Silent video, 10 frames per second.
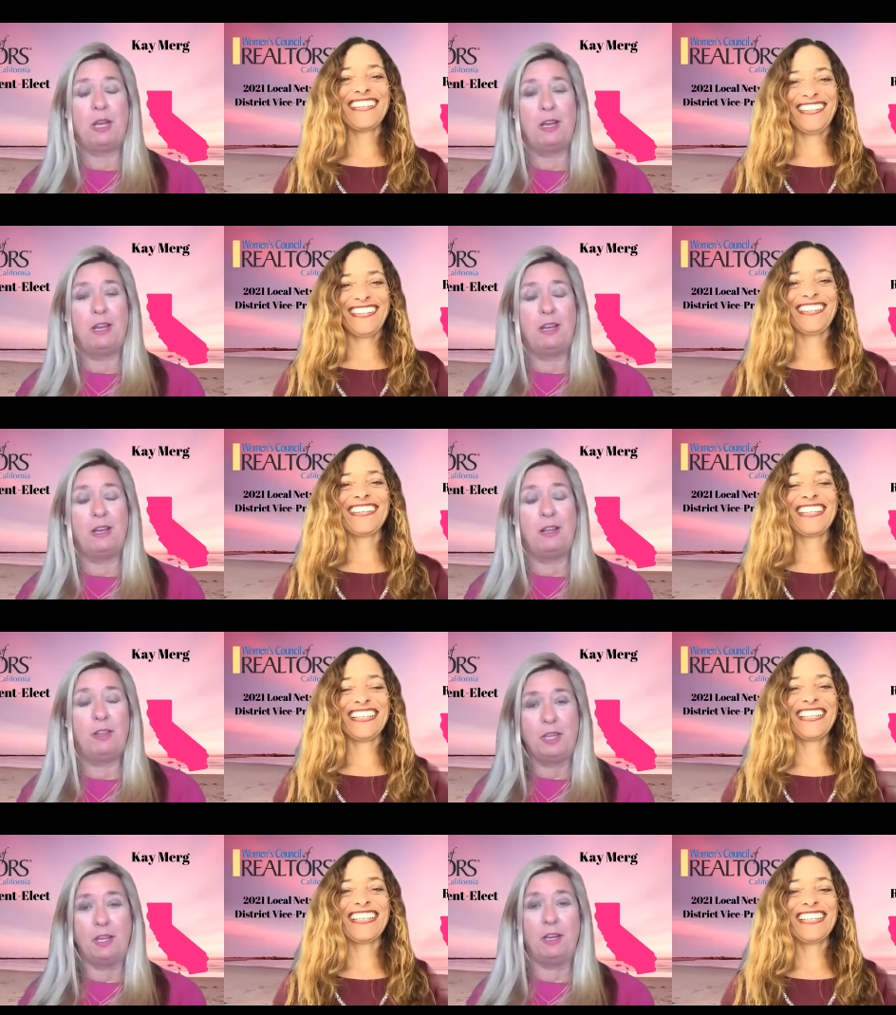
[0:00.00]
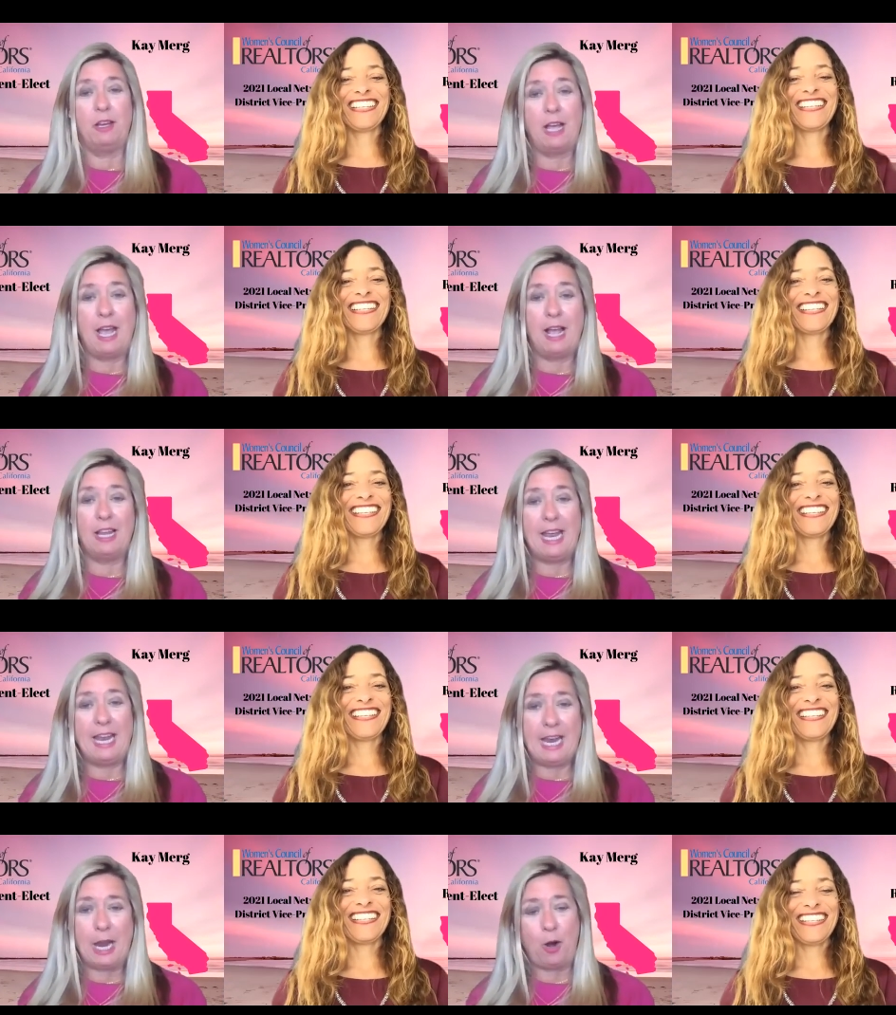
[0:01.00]
Speaker 1: uh, the
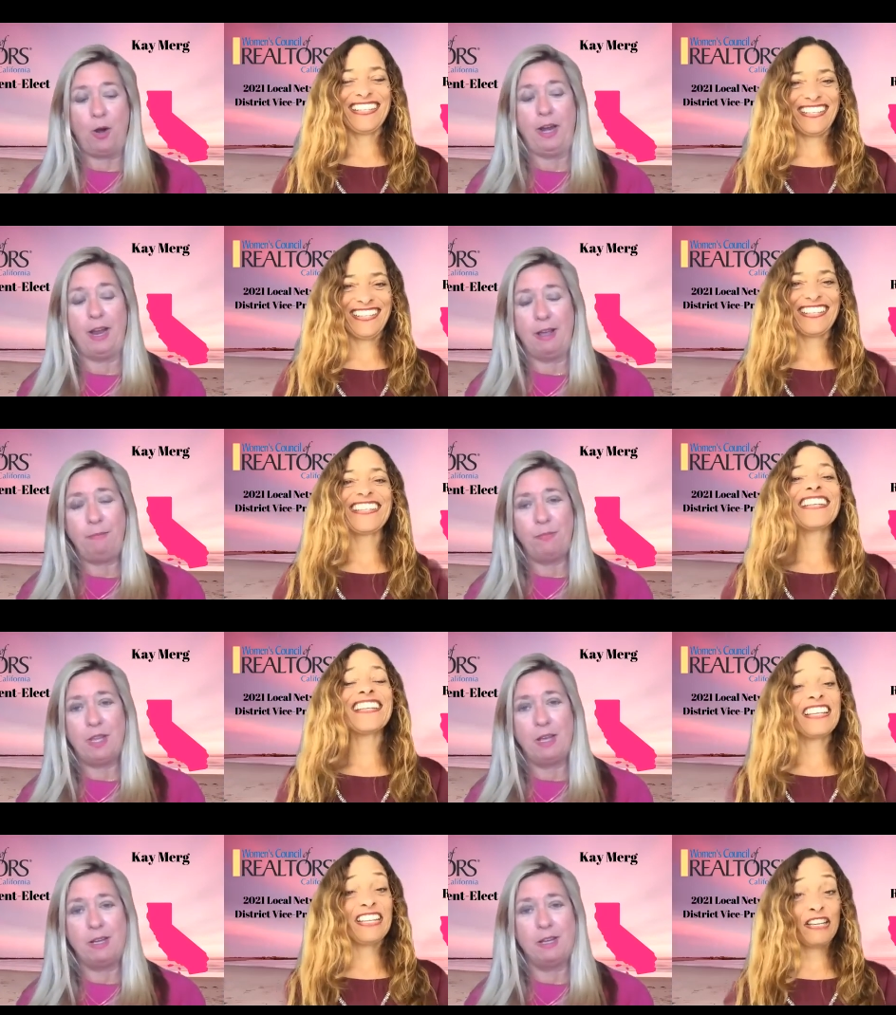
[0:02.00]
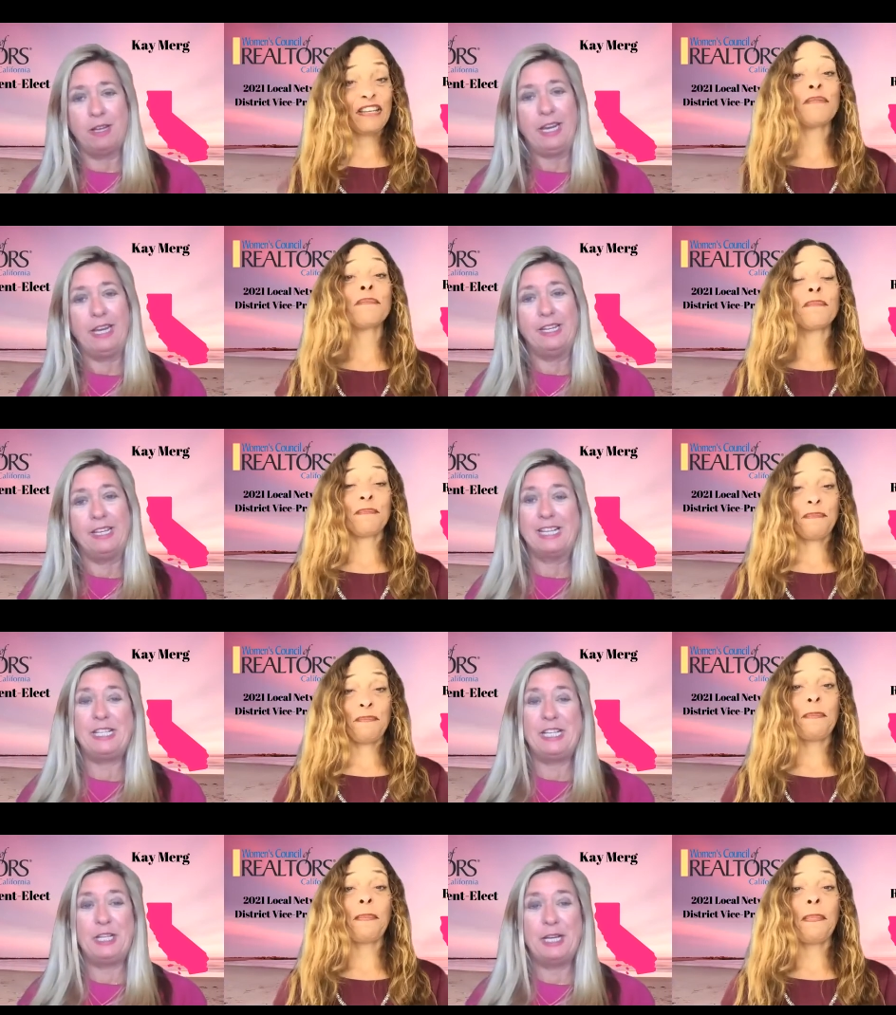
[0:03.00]
LA area uh, in
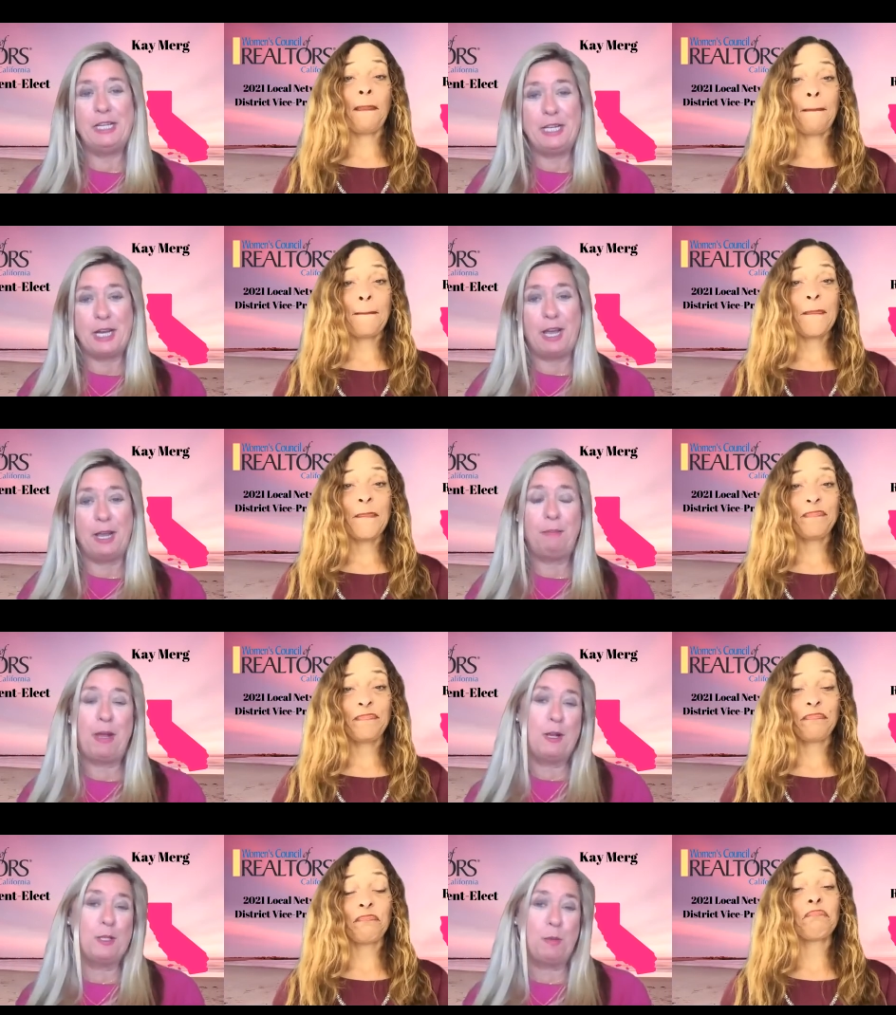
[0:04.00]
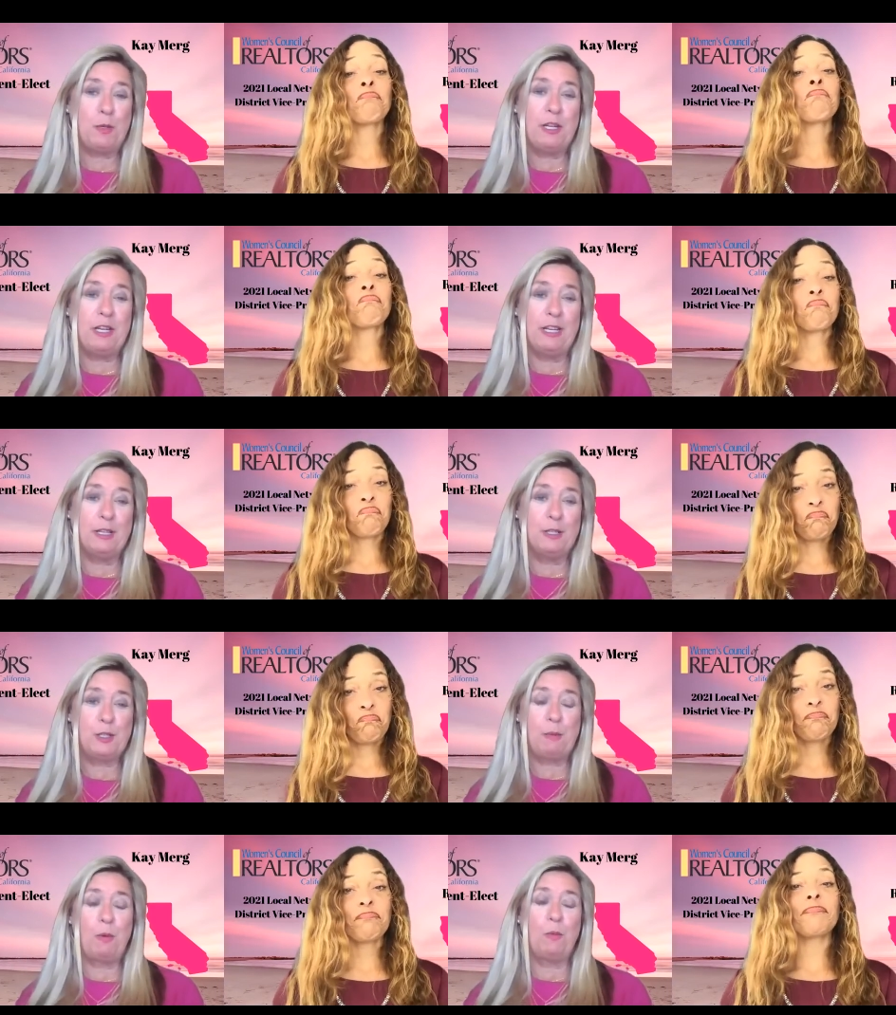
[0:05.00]
1999. My husband
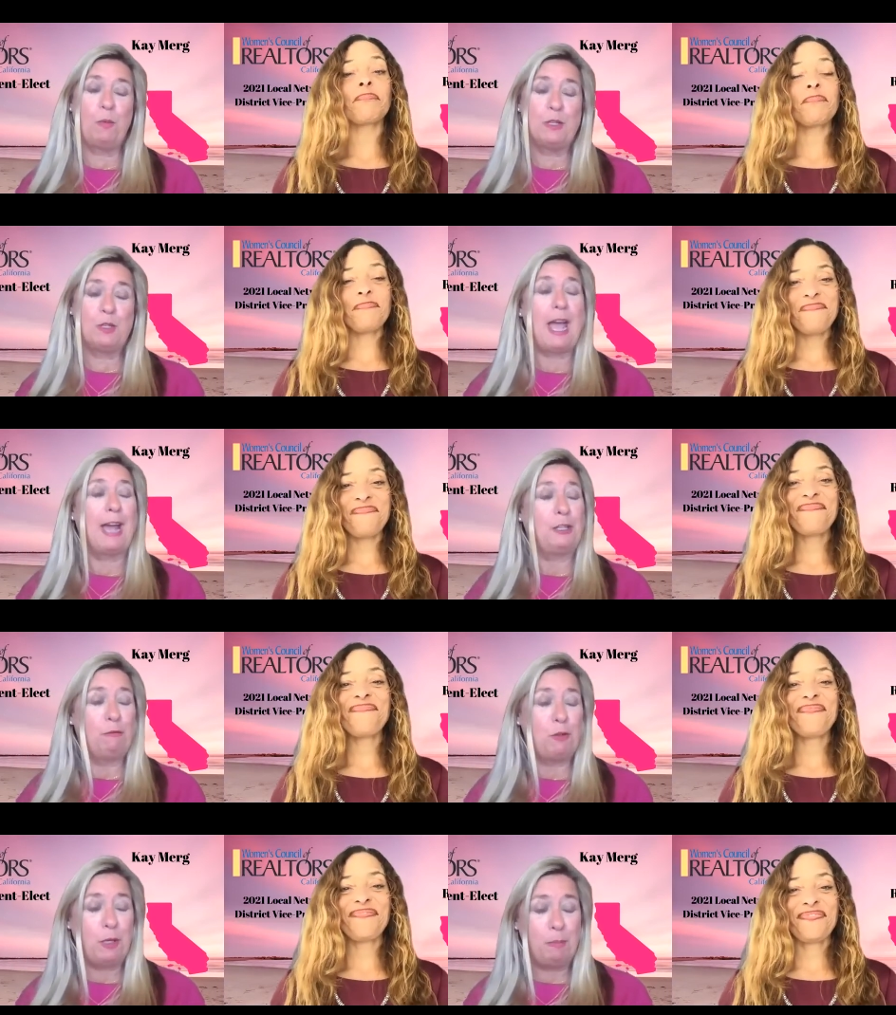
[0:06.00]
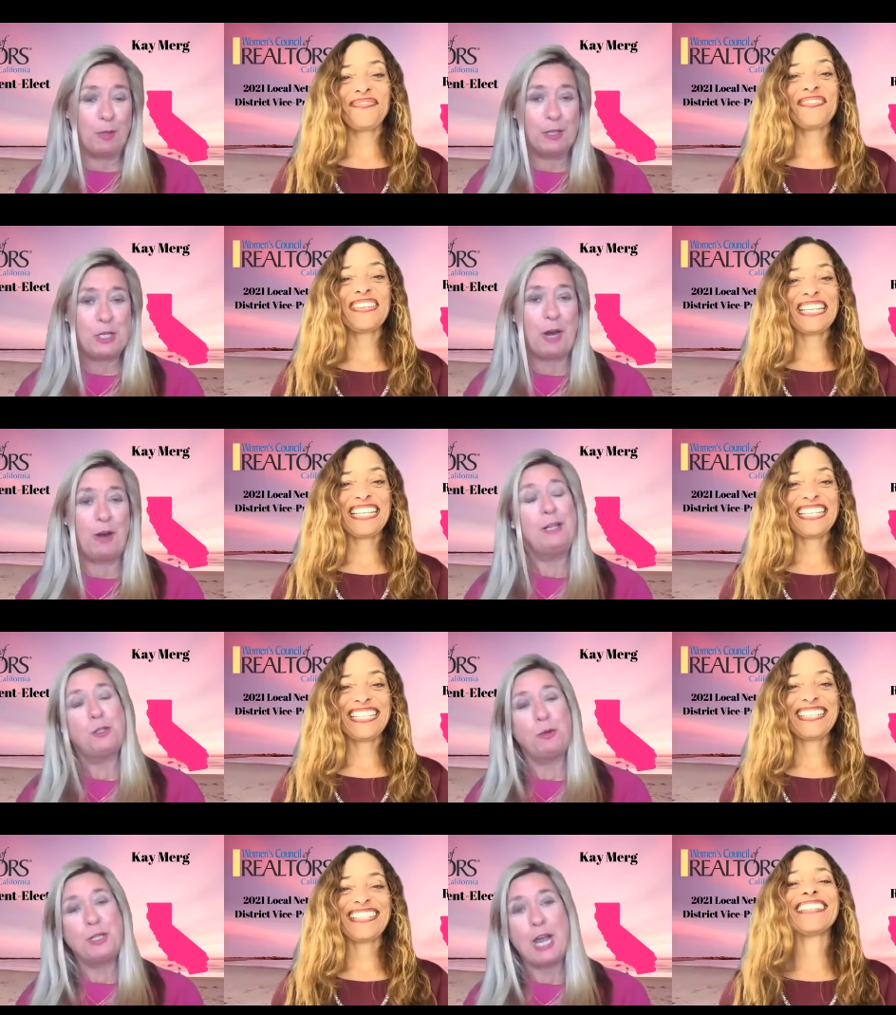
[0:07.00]
is was active duty military.
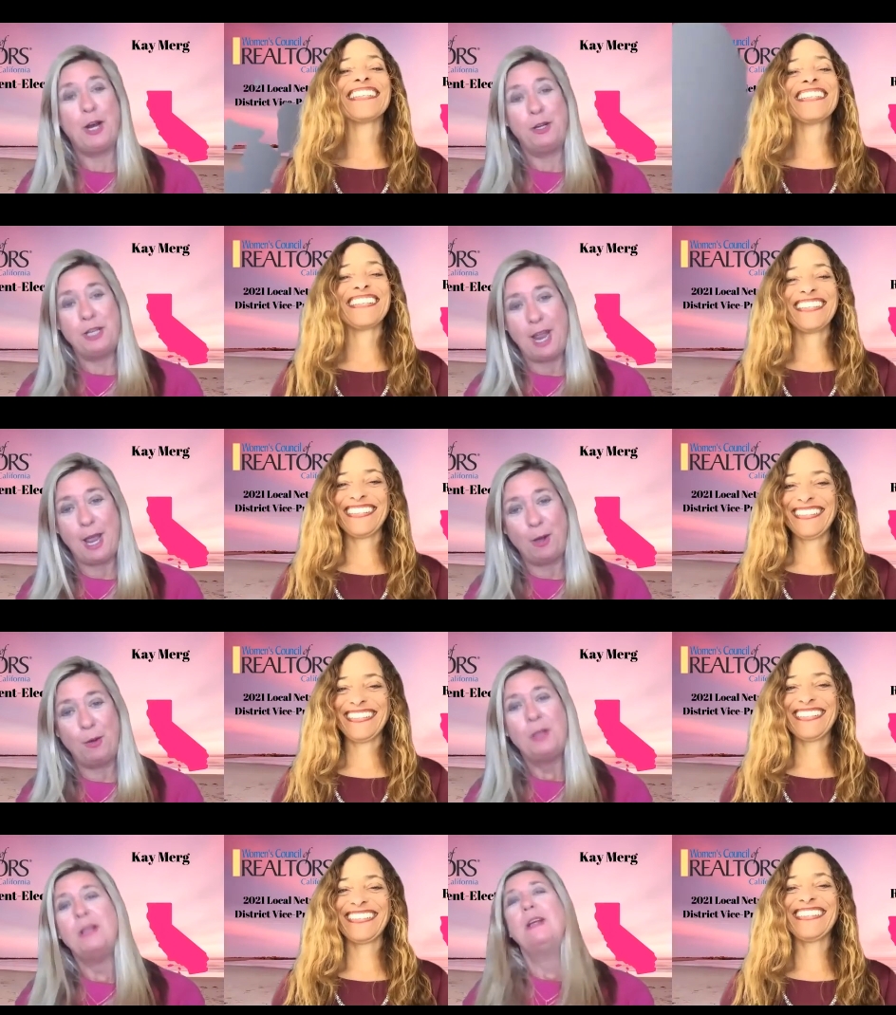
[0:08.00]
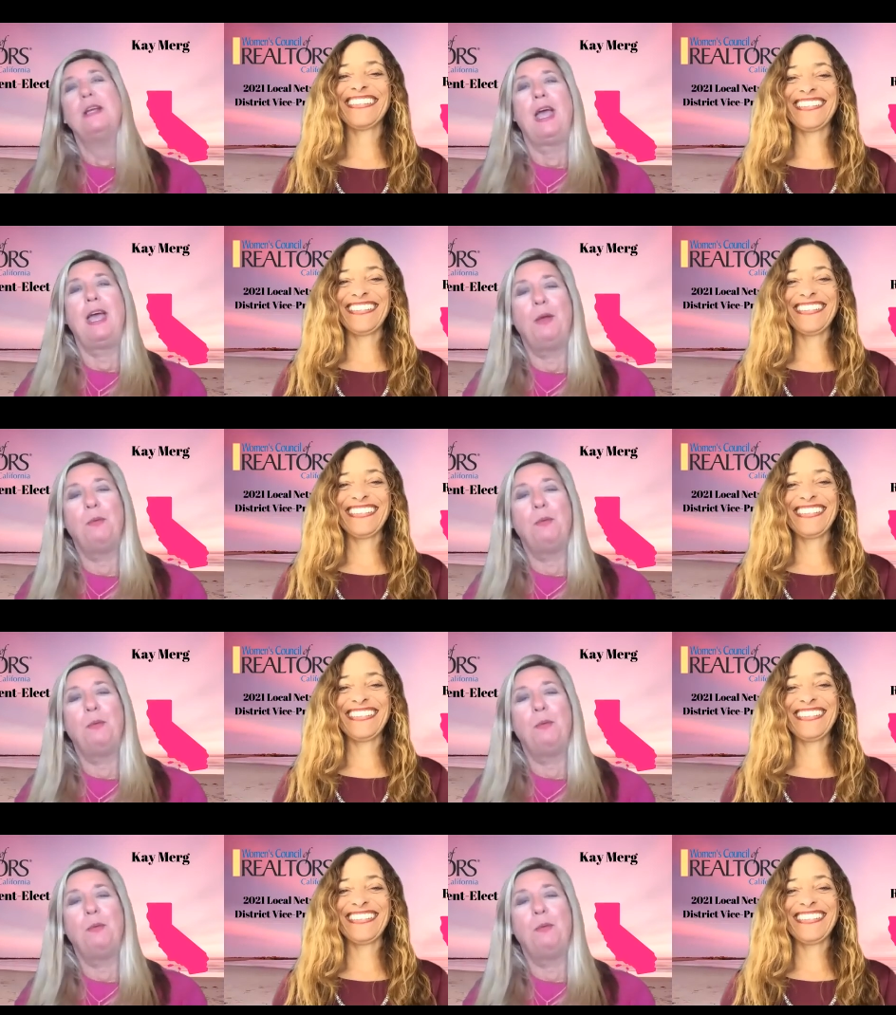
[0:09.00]
He's retired now. Mm -hmm.